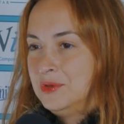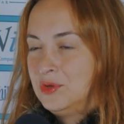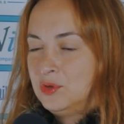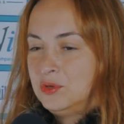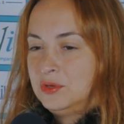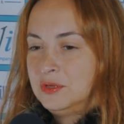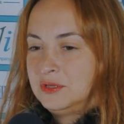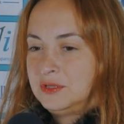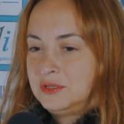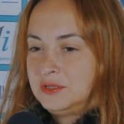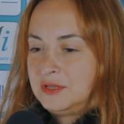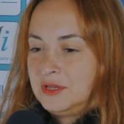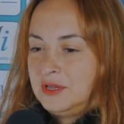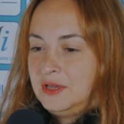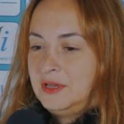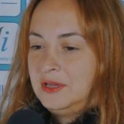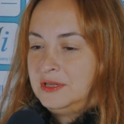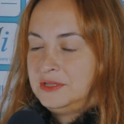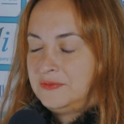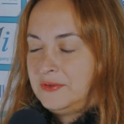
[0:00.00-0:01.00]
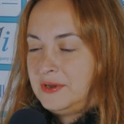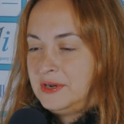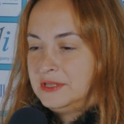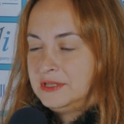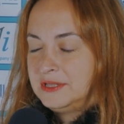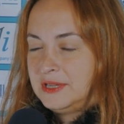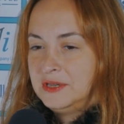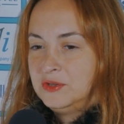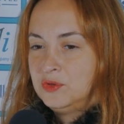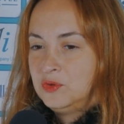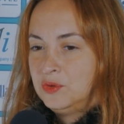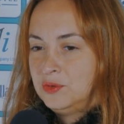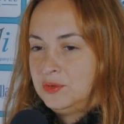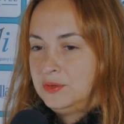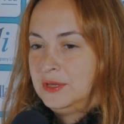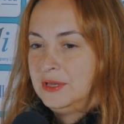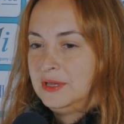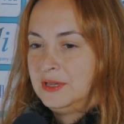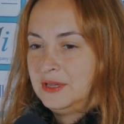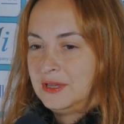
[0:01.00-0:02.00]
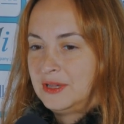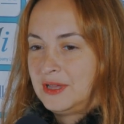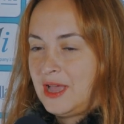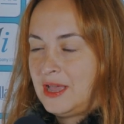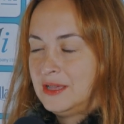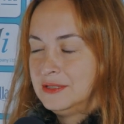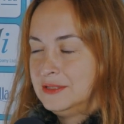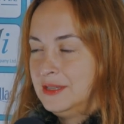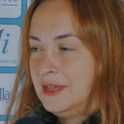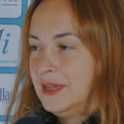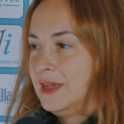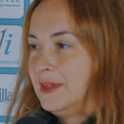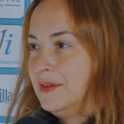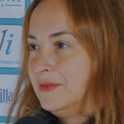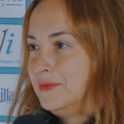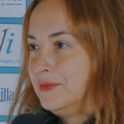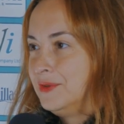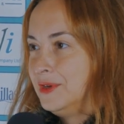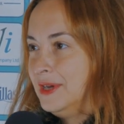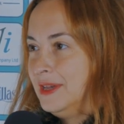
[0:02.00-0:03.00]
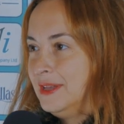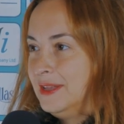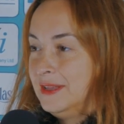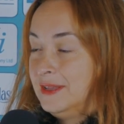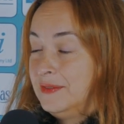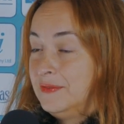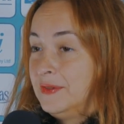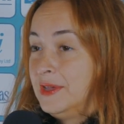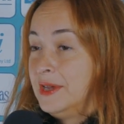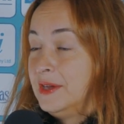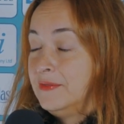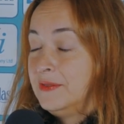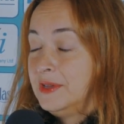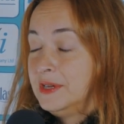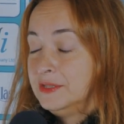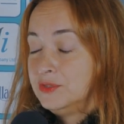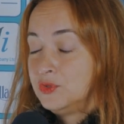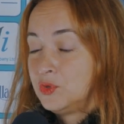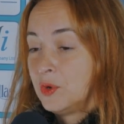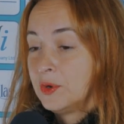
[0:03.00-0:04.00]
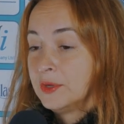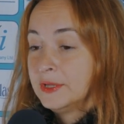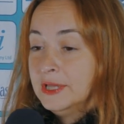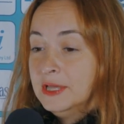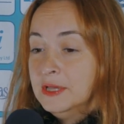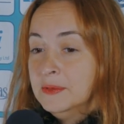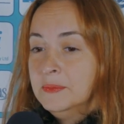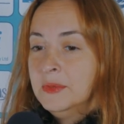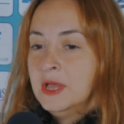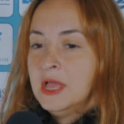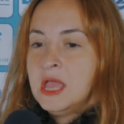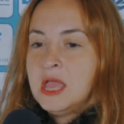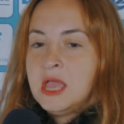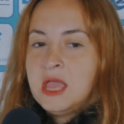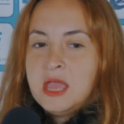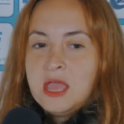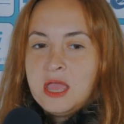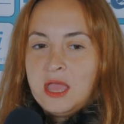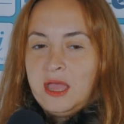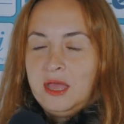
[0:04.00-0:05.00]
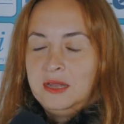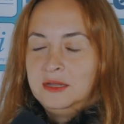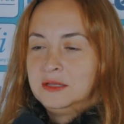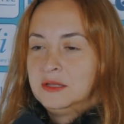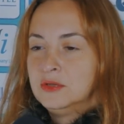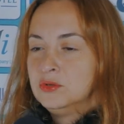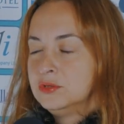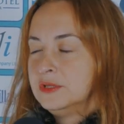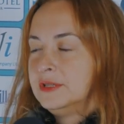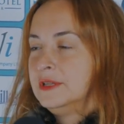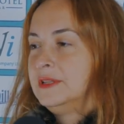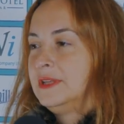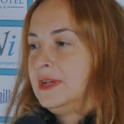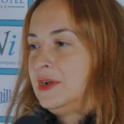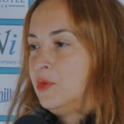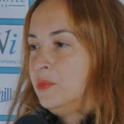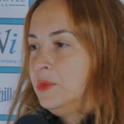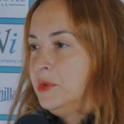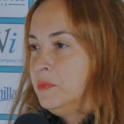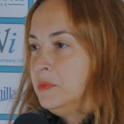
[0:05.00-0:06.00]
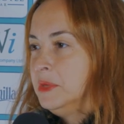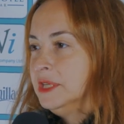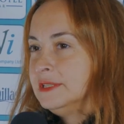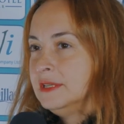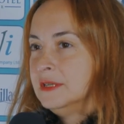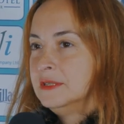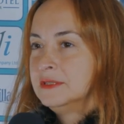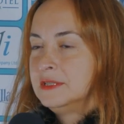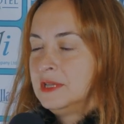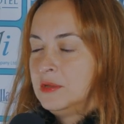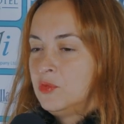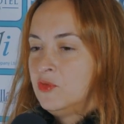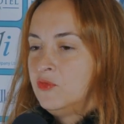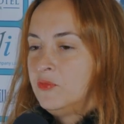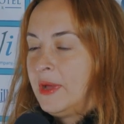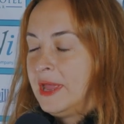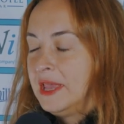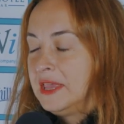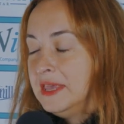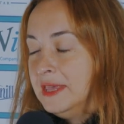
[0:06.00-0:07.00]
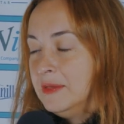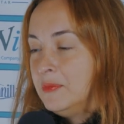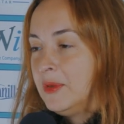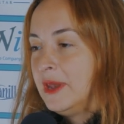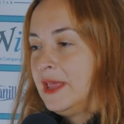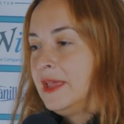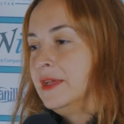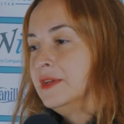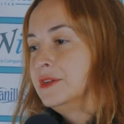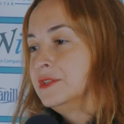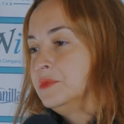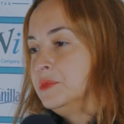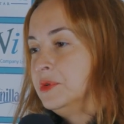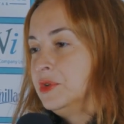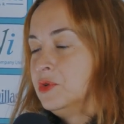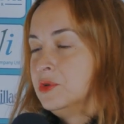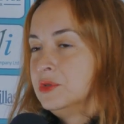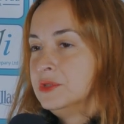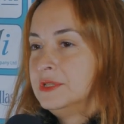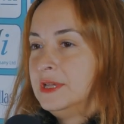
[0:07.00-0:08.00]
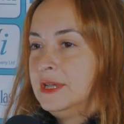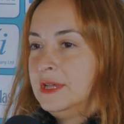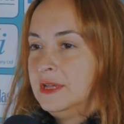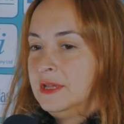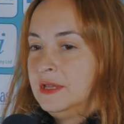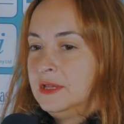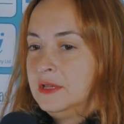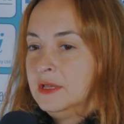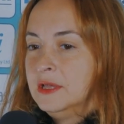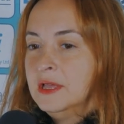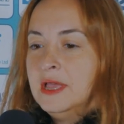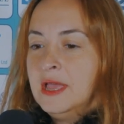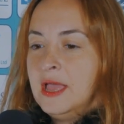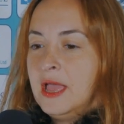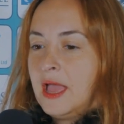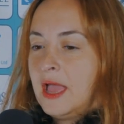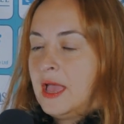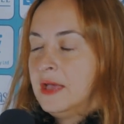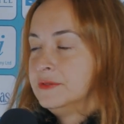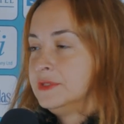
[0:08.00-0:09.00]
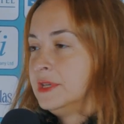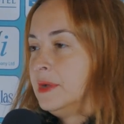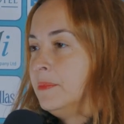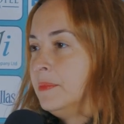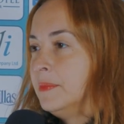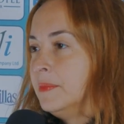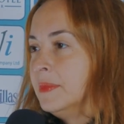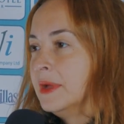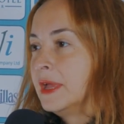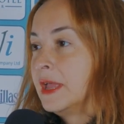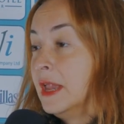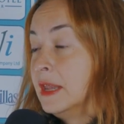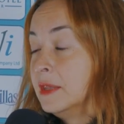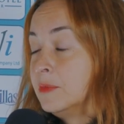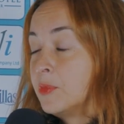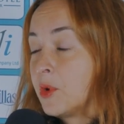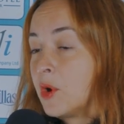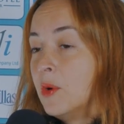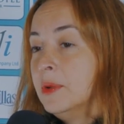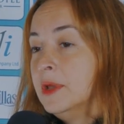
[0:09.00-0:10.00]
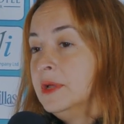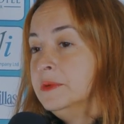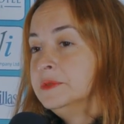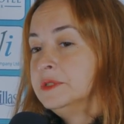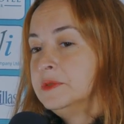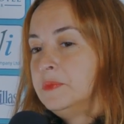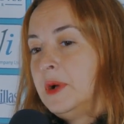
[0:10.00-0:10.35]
because, as far as I know, the guys, they have really very, very strong team. And it looks that I will be missing some of my key players because they have some health problems.